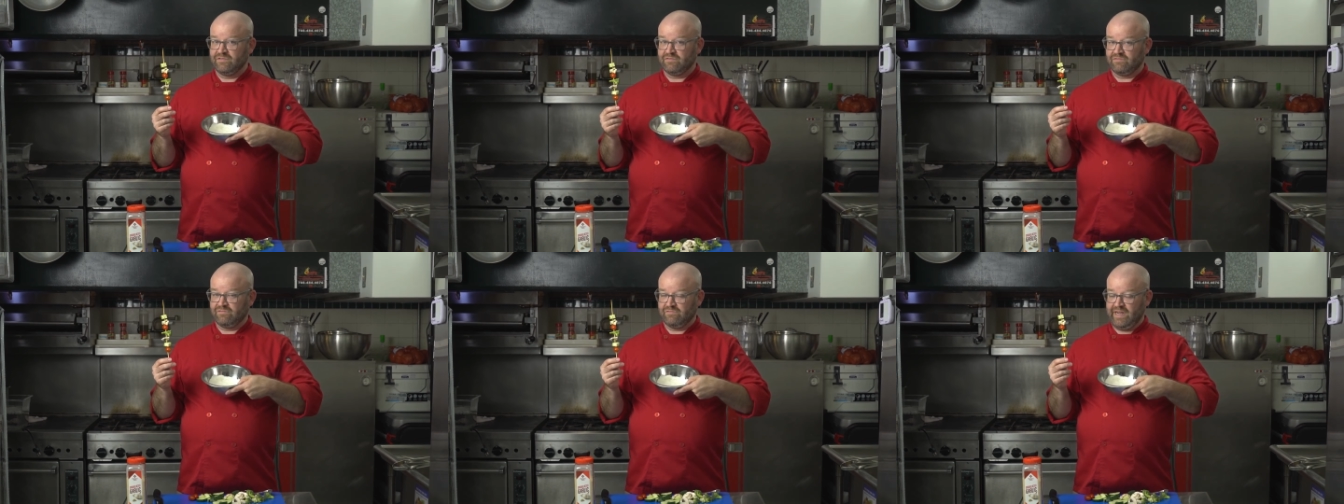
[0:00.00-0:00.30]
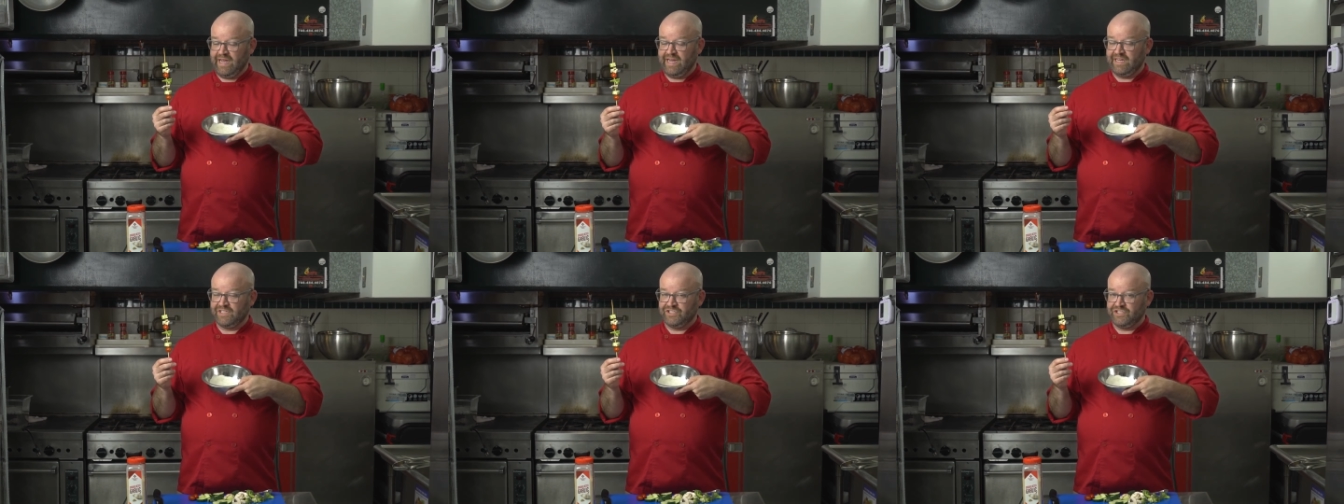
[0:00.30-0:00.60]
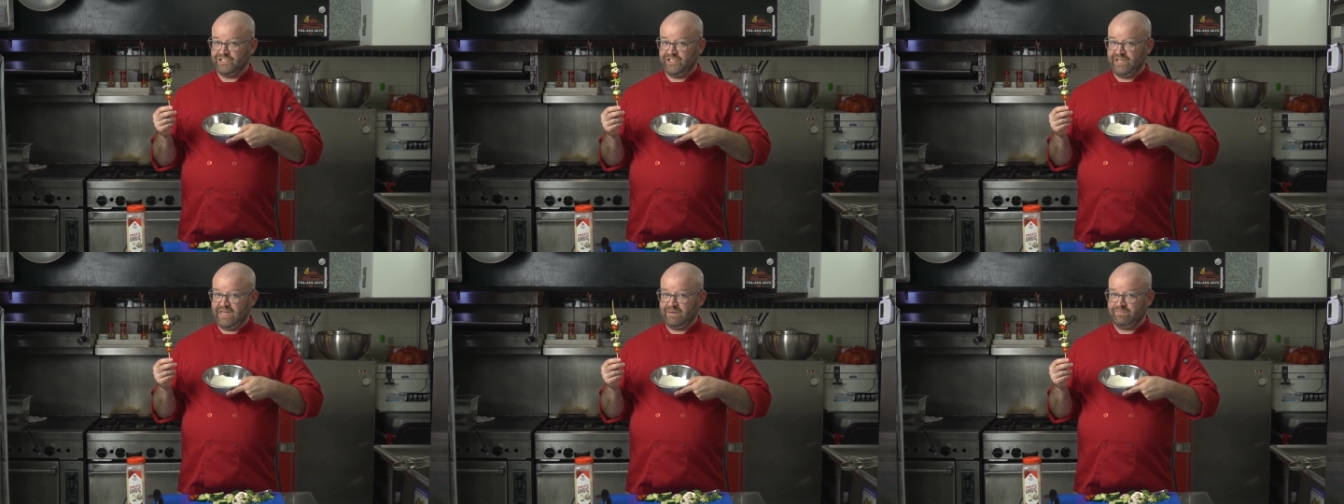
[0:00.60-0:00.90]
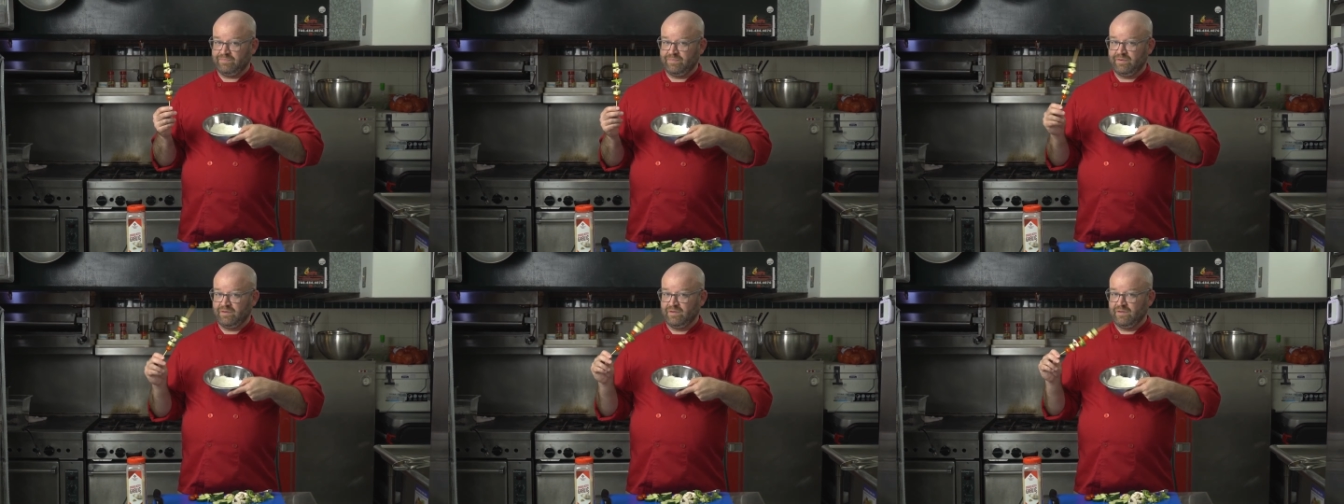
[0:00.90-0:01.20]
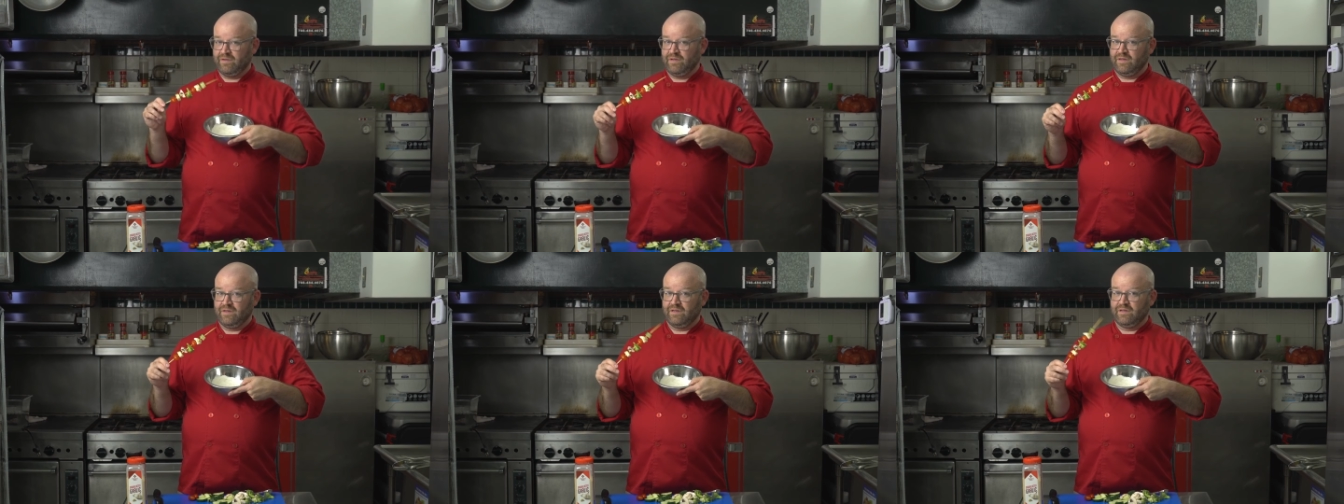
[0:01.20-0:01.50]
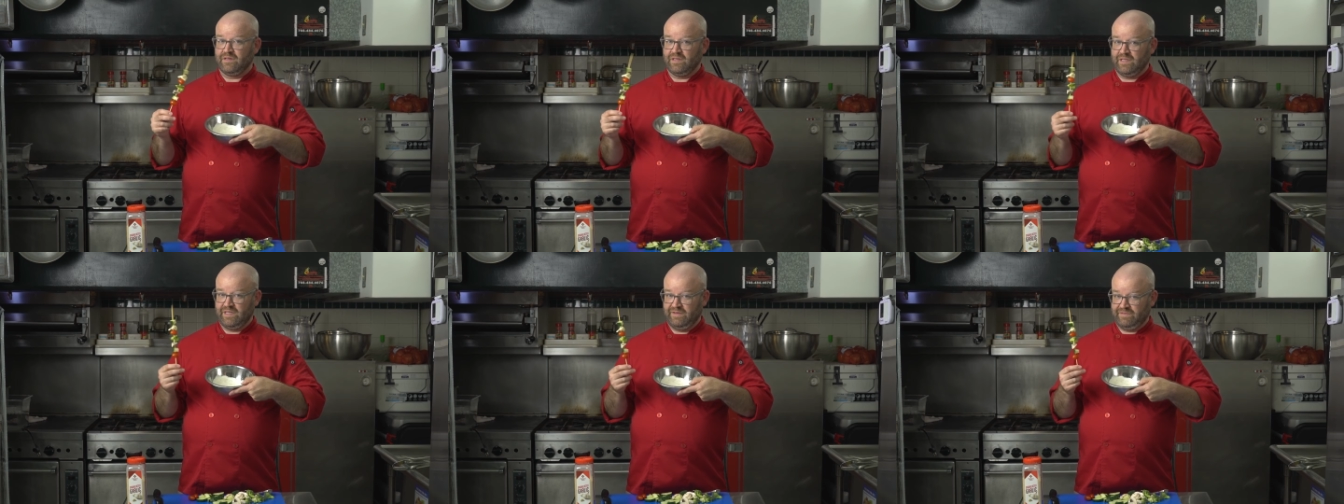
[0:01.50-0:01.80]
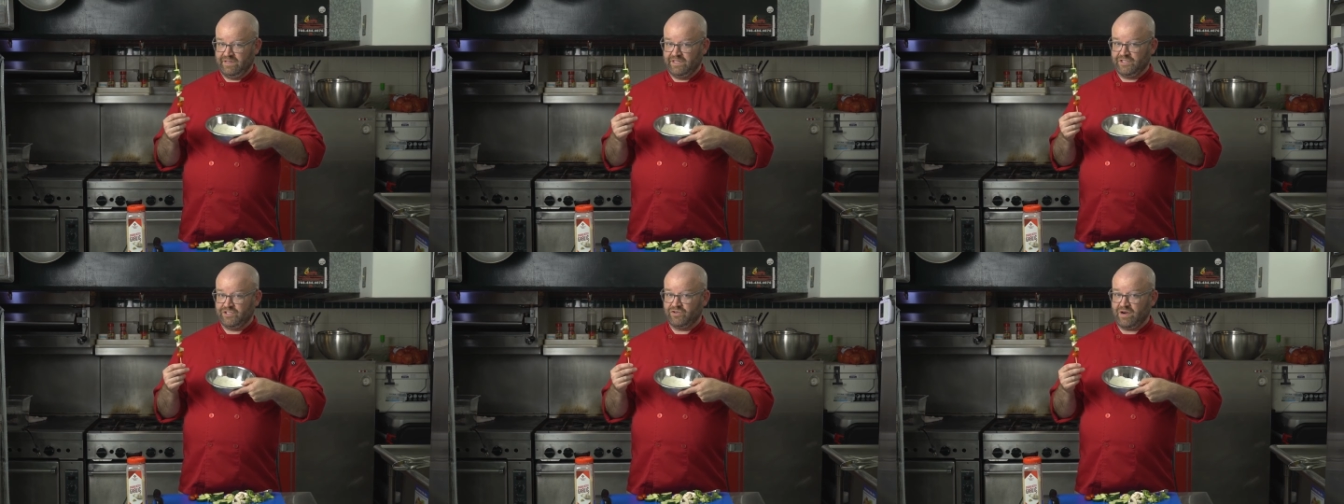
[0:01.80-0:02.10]
ranch dip. Give
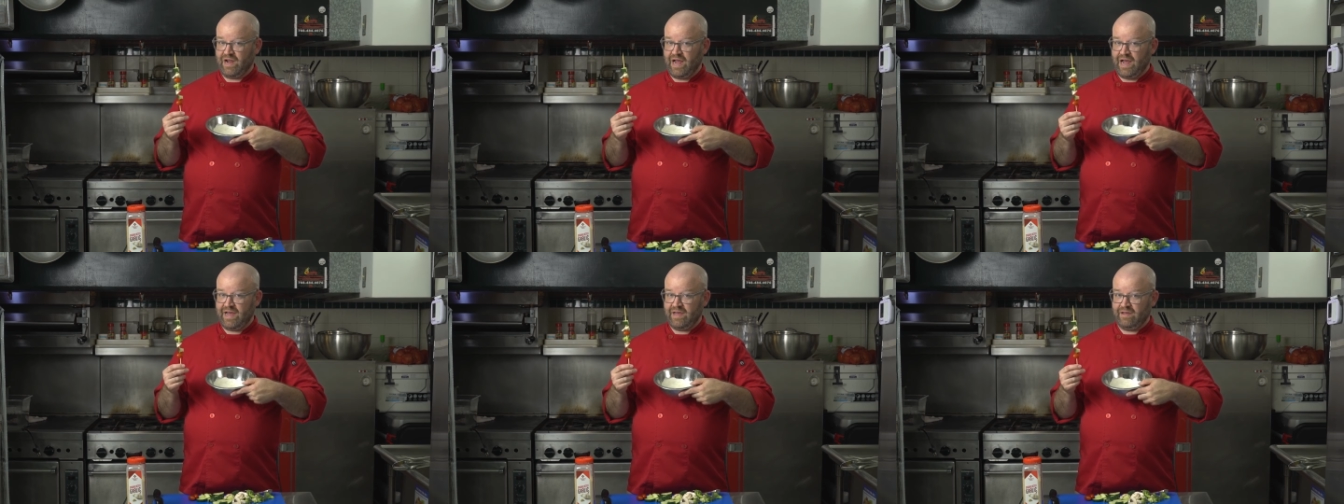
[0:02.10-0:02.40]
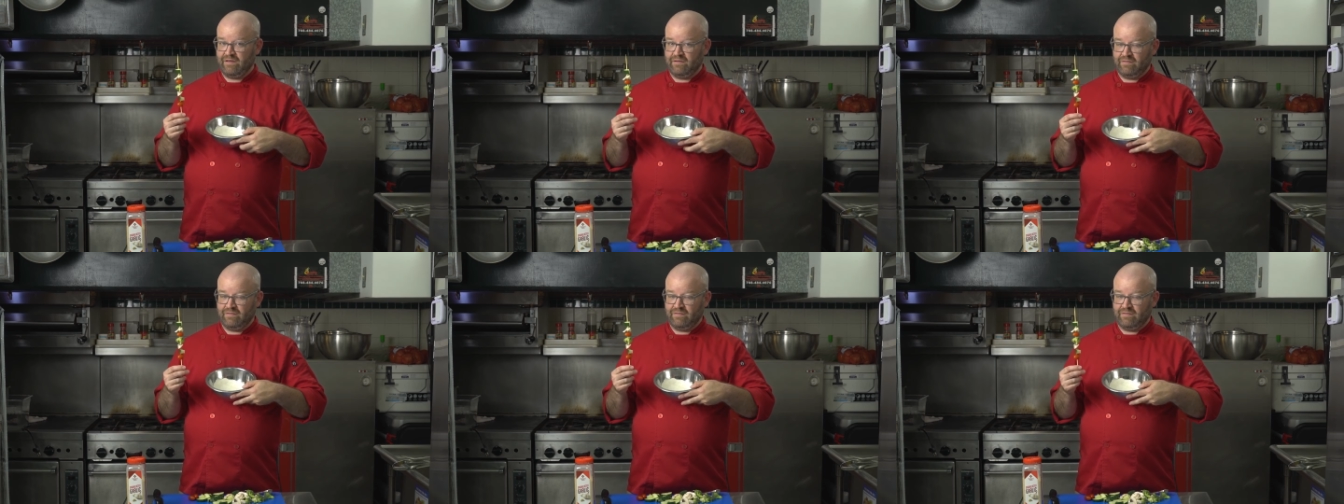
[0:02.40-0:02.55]
it a try.